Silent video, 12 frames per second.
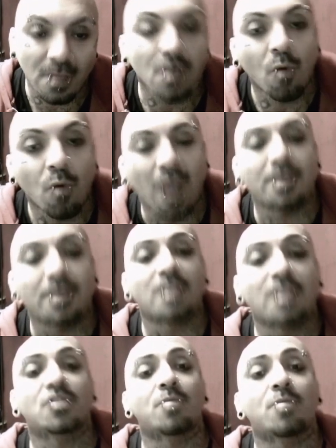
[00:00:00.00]
Why?
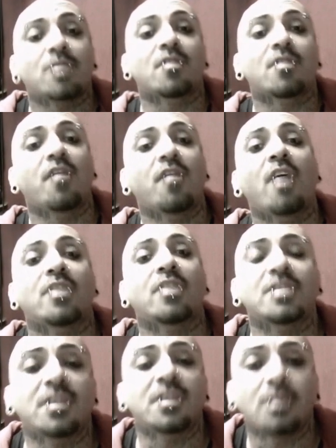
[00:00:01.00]
Because your mother or father
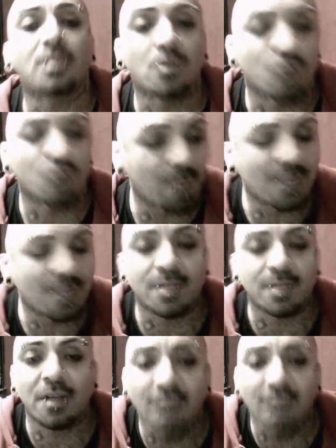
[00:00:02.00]
has given you a tremendous
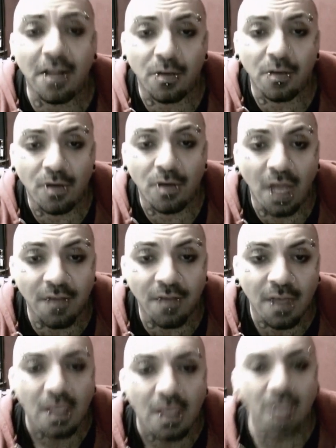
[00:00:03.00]
amount of value in your life,
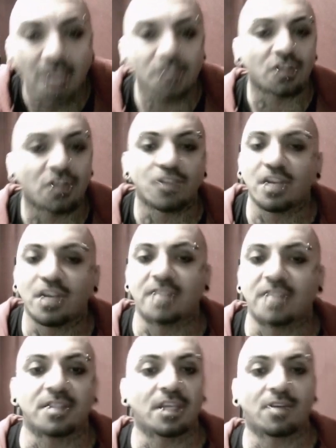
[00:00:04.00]
and a stranger
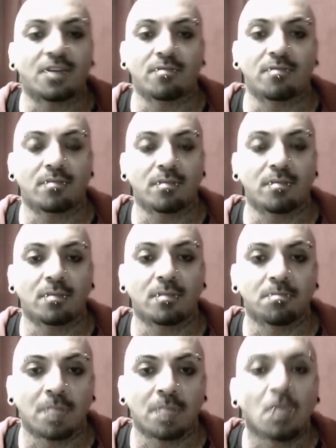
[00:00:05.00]
hasn't yet.
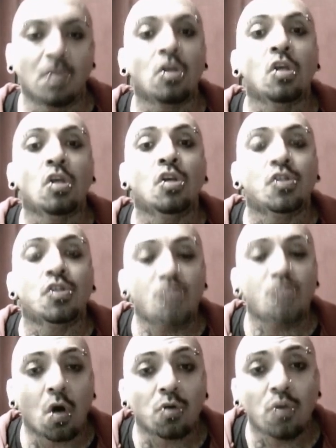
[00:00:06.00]

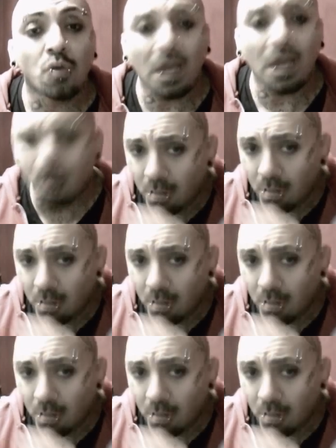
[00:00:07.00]
So you have